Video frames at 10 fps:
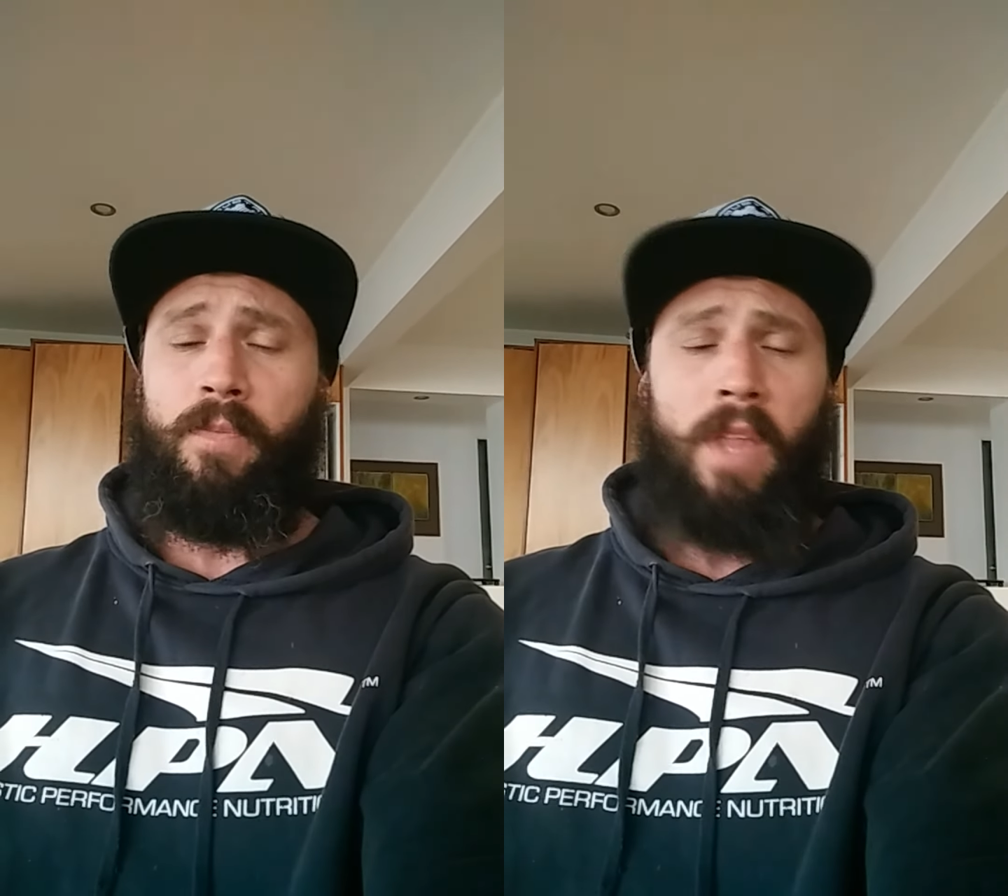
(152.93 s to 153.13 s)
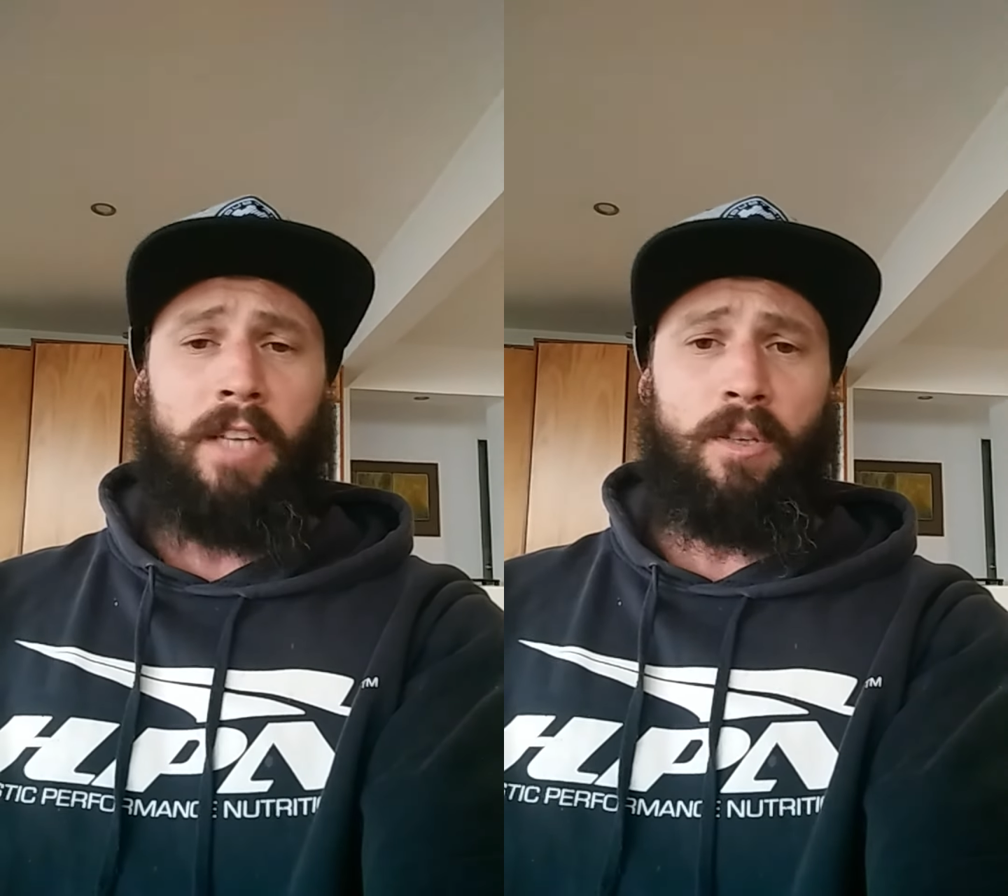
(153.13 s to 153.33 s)

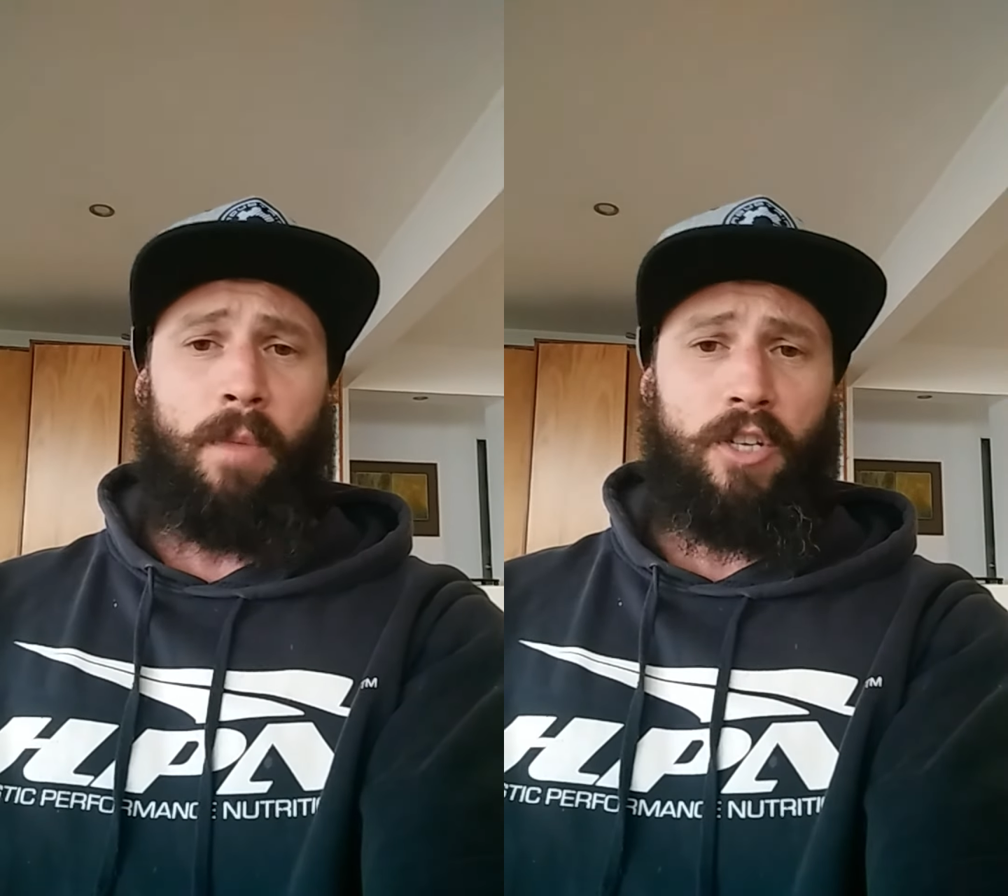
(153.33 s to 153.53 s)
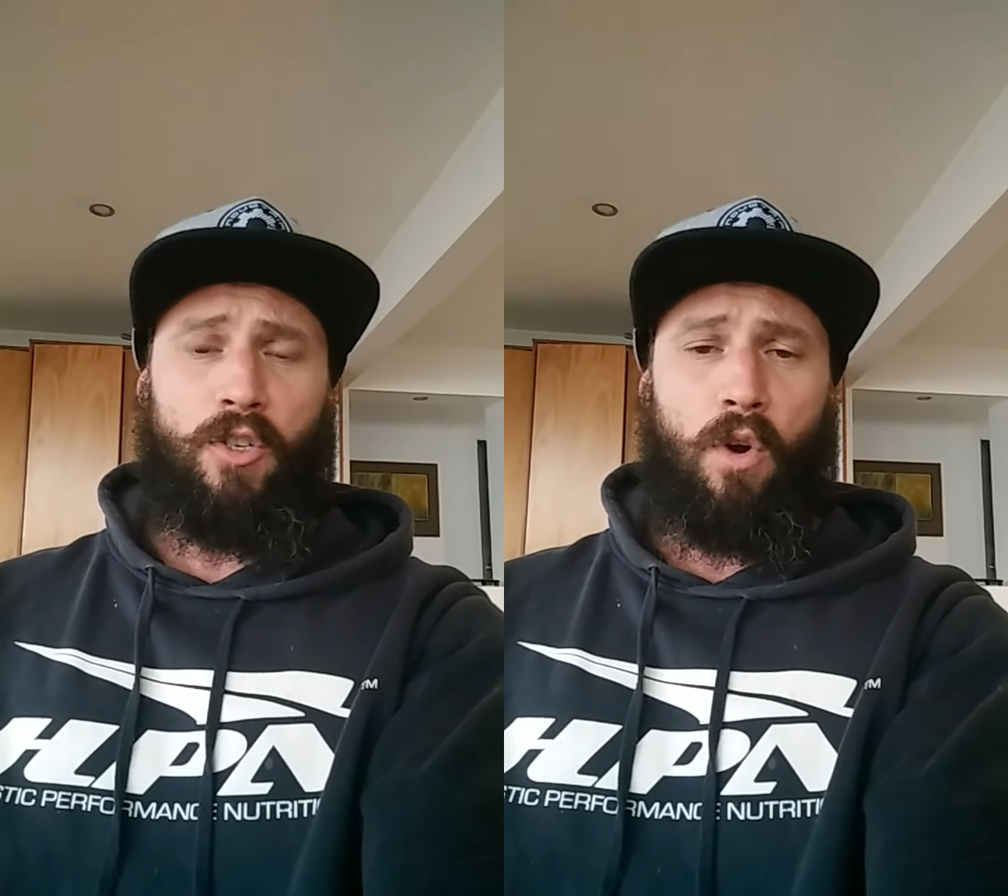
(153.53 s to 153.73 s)
has a
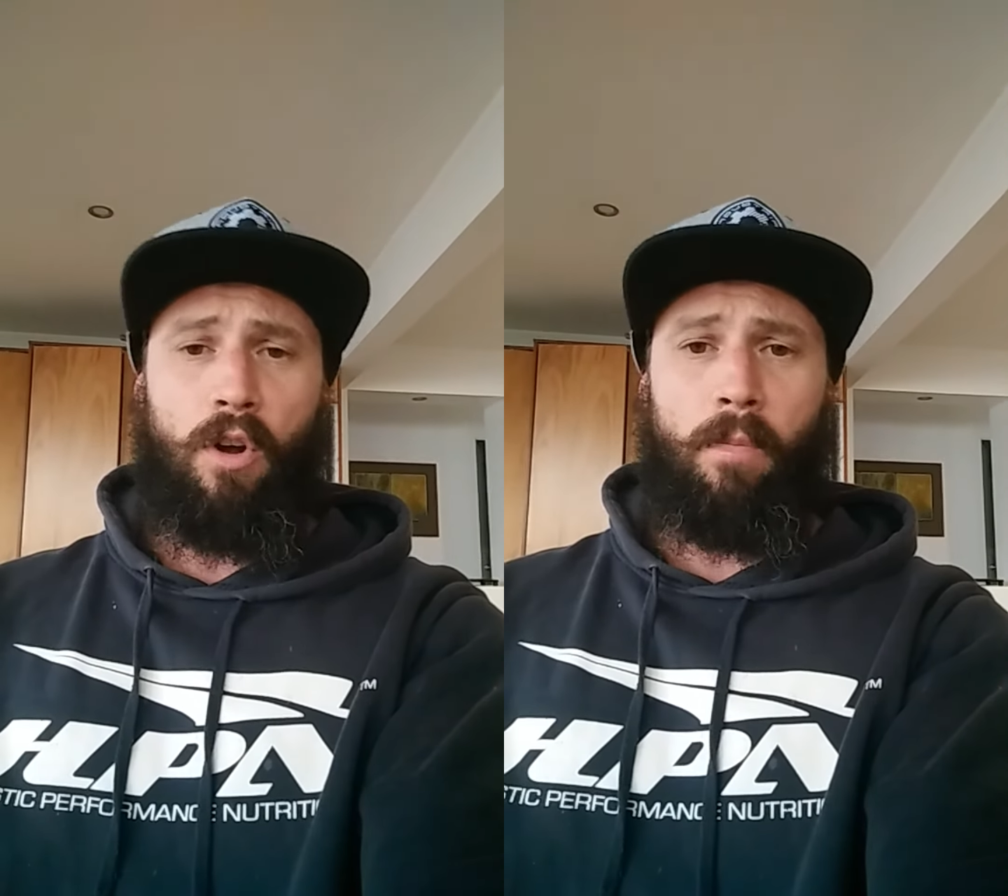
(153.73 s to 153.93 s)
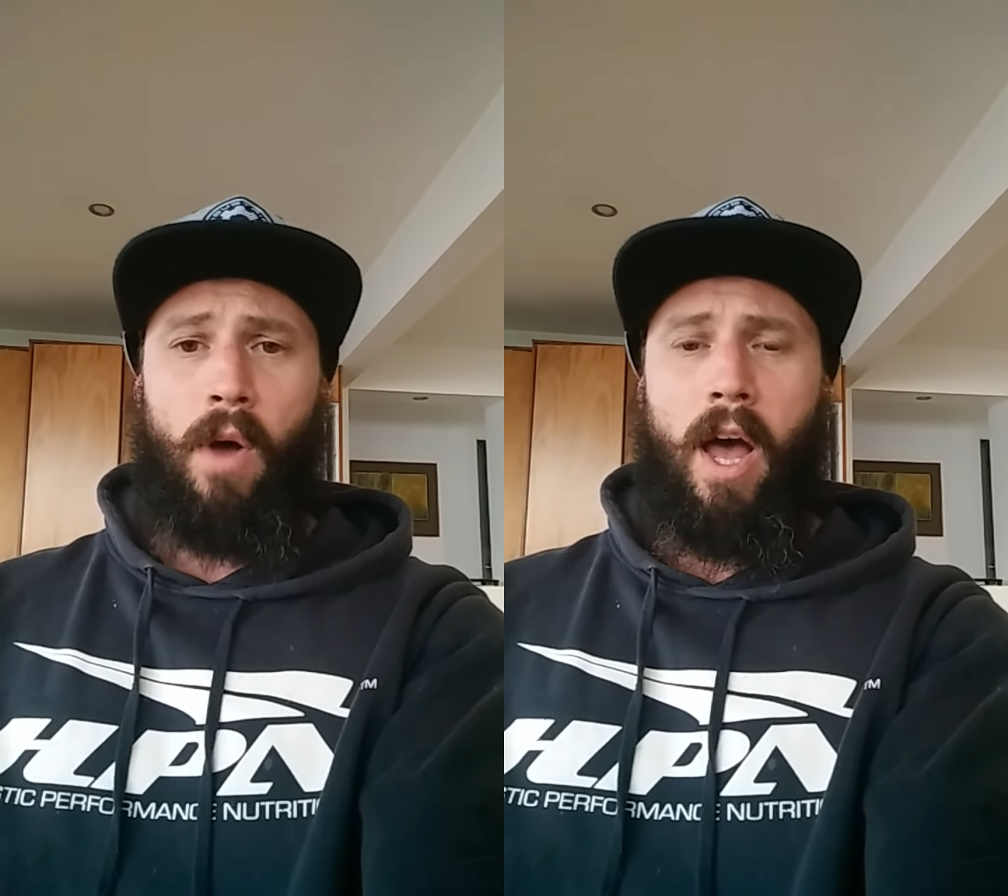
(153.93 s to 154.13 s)
much
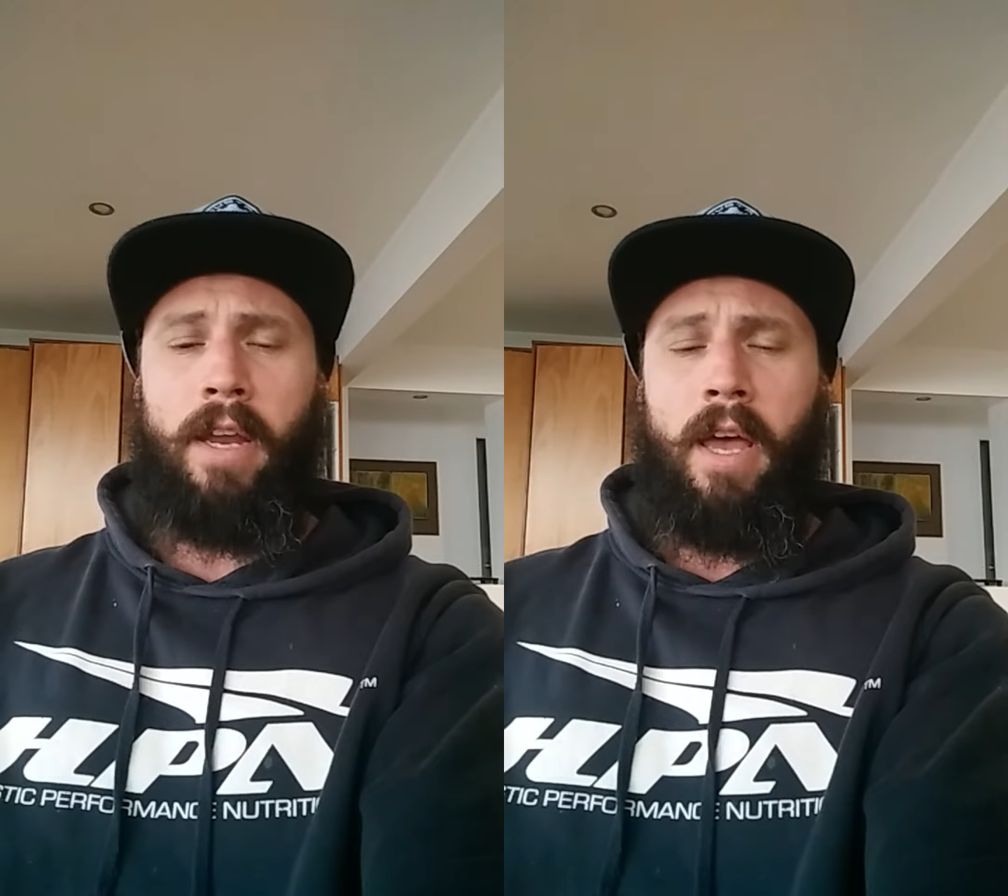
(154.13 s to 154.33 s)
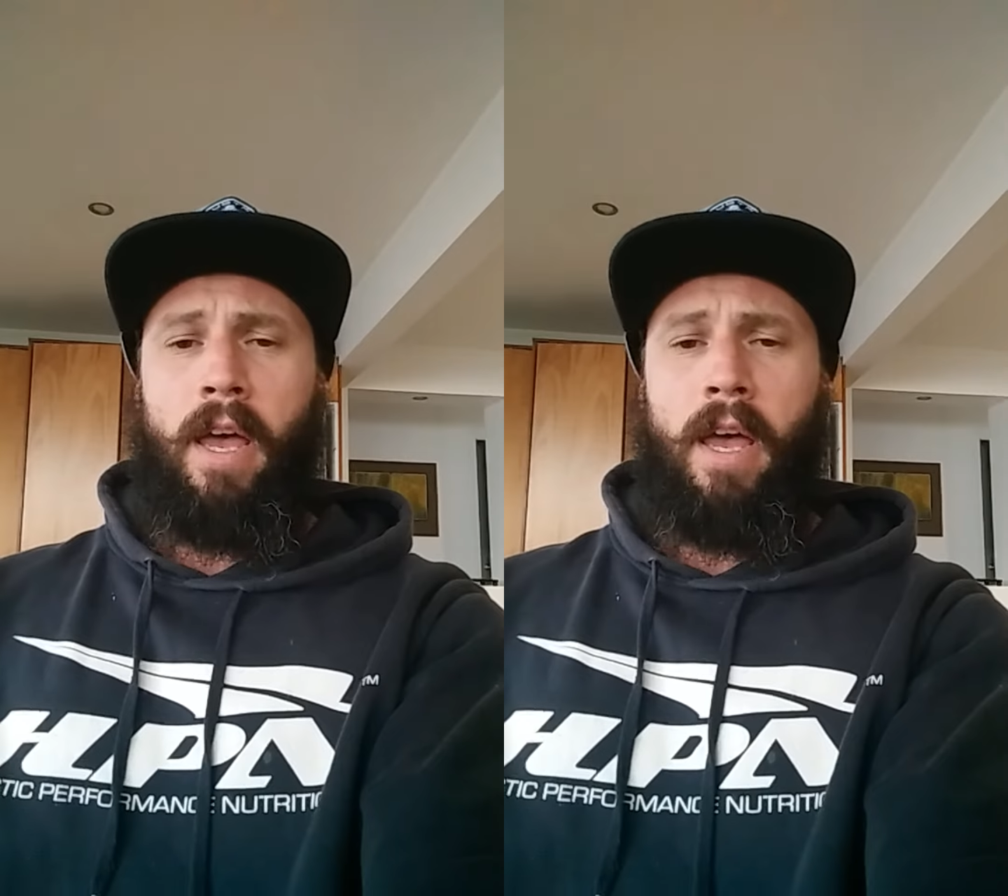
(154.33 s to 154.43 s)
stronger bite.